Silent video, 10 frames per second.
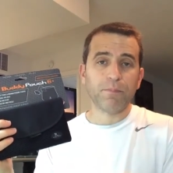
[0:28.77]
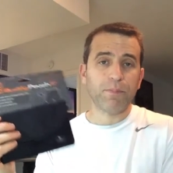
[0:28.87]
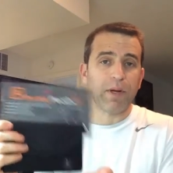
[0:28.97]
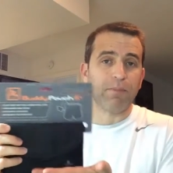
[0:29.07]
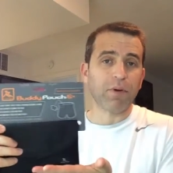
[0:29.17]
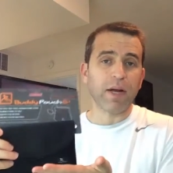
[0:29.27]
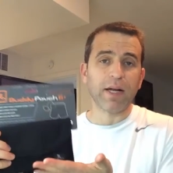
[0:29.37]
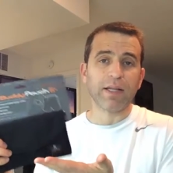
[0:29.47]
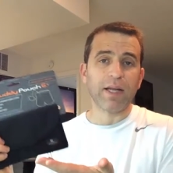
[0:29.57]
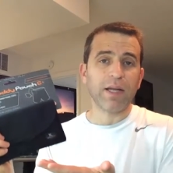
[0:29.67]
been a
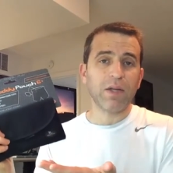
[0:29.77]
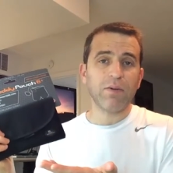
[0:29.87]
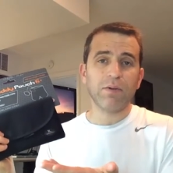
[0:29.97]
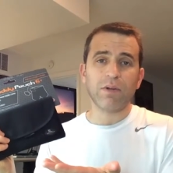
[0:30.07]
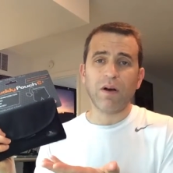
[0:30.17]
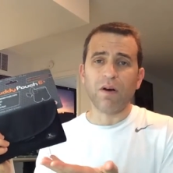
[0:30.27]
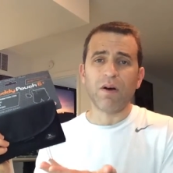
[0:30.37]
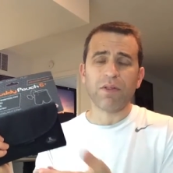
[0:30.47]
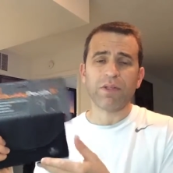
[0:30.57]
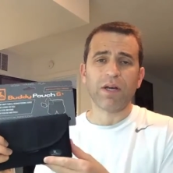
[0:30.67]
product that I use
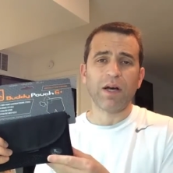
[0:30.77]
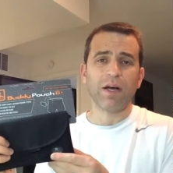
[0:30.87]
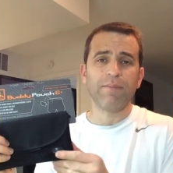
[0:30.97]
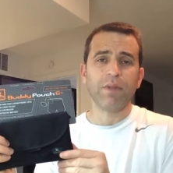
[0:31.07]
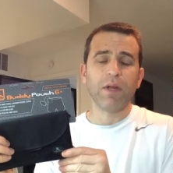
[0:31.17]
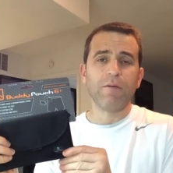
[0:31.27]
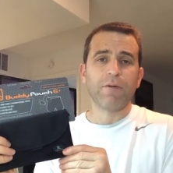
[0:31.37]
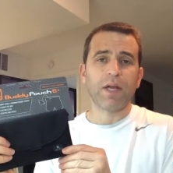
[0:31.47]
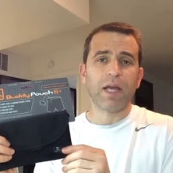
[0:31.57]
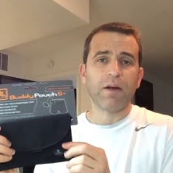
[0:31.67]
all the time
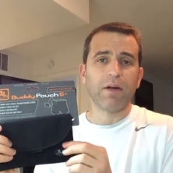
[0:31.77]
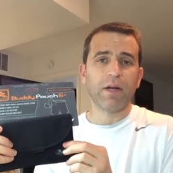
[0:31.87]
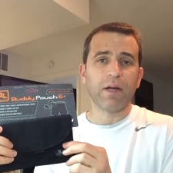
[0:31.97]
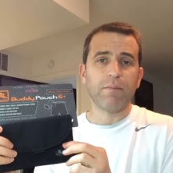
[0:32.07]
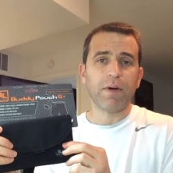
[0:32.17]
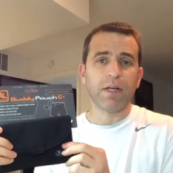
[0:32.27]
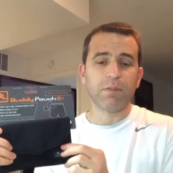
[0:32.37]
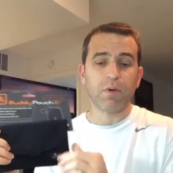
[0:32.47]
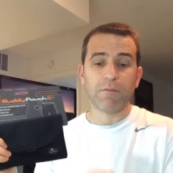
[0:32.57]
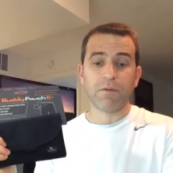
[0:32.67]
for carrying my
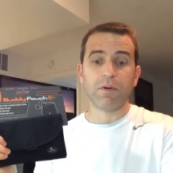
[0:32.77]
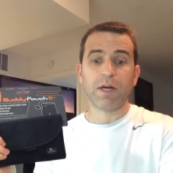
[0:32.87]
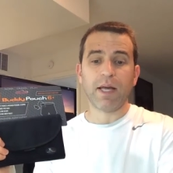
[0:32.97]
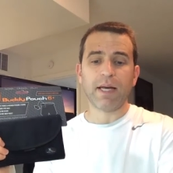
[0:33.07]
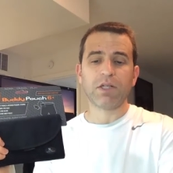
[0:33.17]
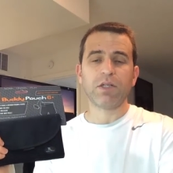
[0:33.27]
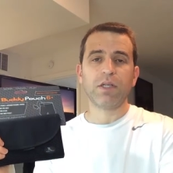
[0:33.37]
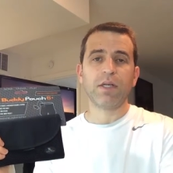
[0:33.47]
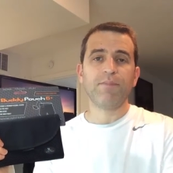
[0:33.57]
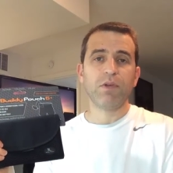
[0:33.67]
smartphone. I
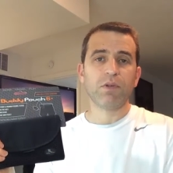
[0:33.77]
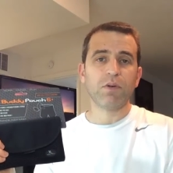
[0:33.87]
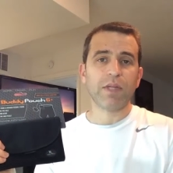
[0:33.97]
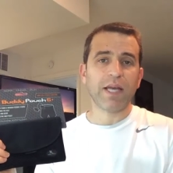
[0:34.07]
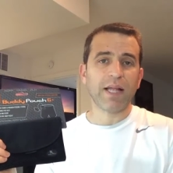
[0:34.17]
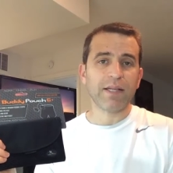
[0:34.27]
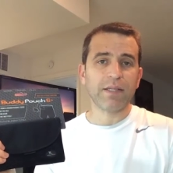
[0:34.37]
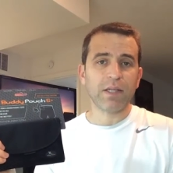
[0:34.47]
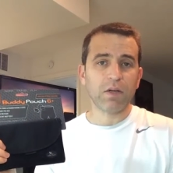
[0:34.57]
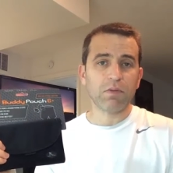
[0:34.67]
actually used to own the
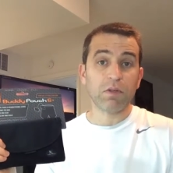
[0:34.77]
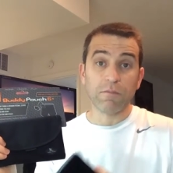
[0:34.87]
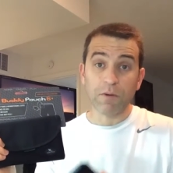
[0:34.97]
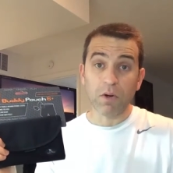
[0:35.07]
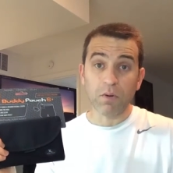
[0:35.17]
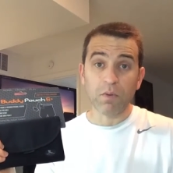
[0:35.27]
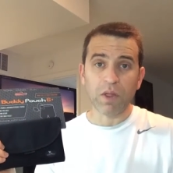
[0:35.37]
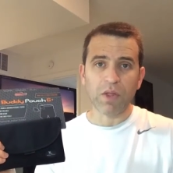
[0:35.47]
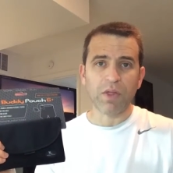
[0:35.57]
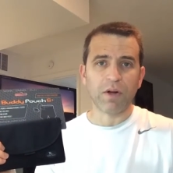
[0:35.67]
Galaxy Note 2 phone
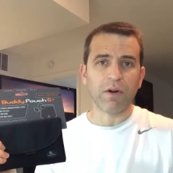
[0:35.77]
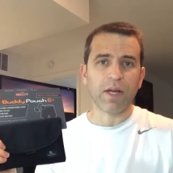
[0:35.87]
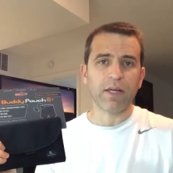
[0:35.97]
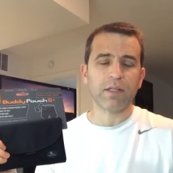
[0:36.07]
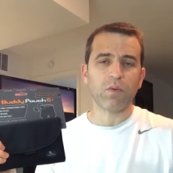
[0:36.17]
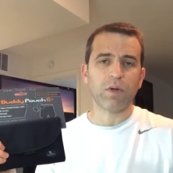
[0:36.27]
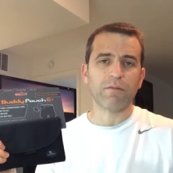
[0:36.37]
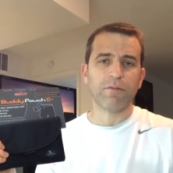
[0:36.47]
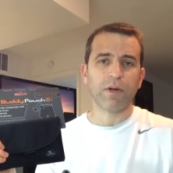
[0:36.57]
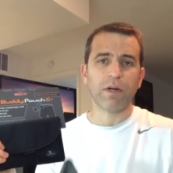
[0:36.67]
with a thicker case. It worked
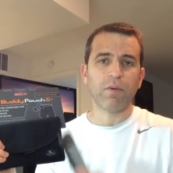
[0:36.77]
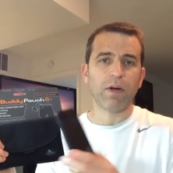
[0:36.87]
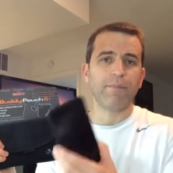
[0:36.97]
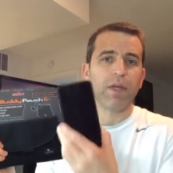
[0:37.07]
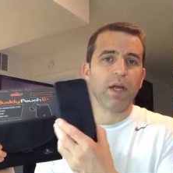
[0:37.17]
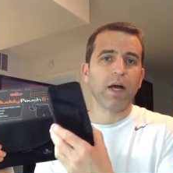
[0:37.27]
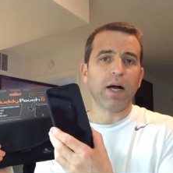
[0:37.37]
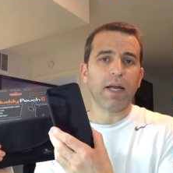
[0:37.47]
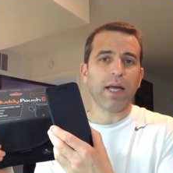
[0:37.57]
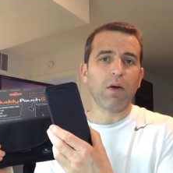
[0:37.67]
very well.
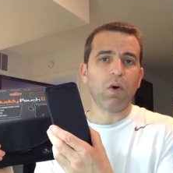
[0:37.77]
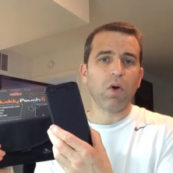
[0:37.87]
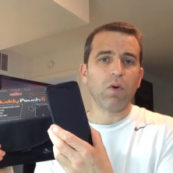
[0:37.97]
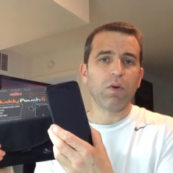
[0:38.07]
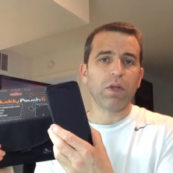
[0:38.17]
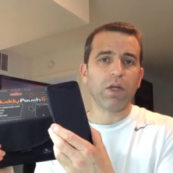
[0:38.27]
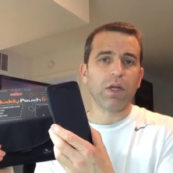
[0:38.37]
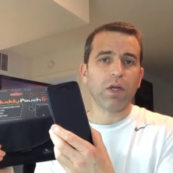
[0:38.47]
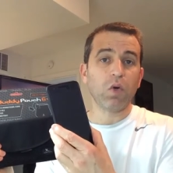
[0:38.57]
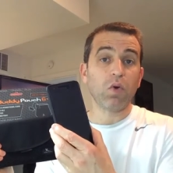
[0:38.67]
I now own
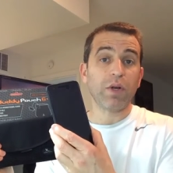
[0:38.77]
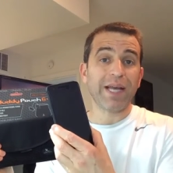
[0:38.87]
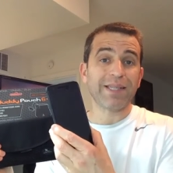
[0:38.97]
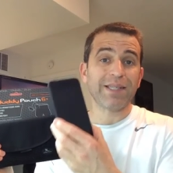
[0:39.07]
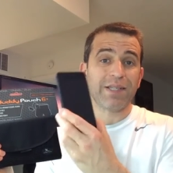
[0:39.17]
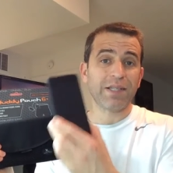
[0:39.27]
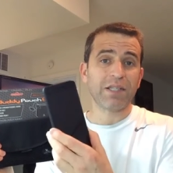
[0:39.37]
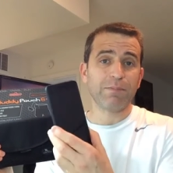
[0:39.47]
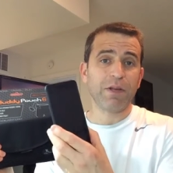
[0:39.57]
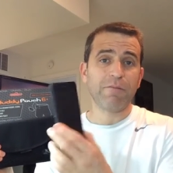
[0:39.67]
the Google Nexus
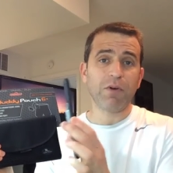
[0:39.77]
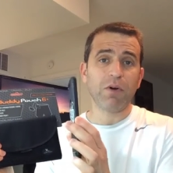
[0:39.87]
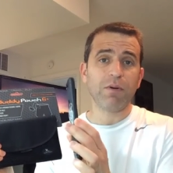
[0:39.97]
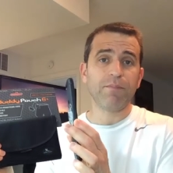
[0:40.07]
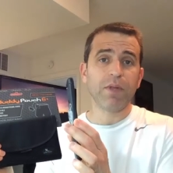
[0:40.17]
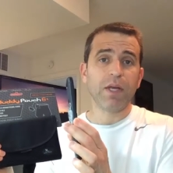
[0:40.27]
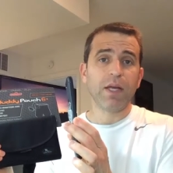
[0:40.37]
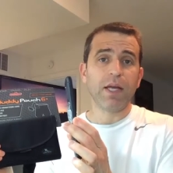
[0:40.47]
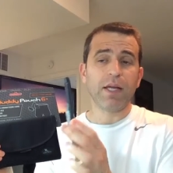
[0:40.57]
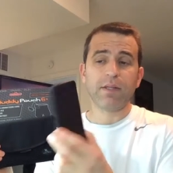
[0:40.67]
6P phone.
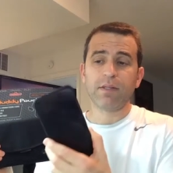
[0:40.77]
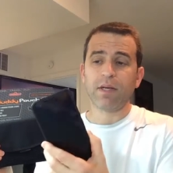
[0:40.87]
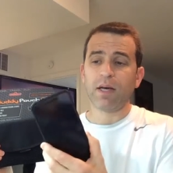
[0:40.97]
It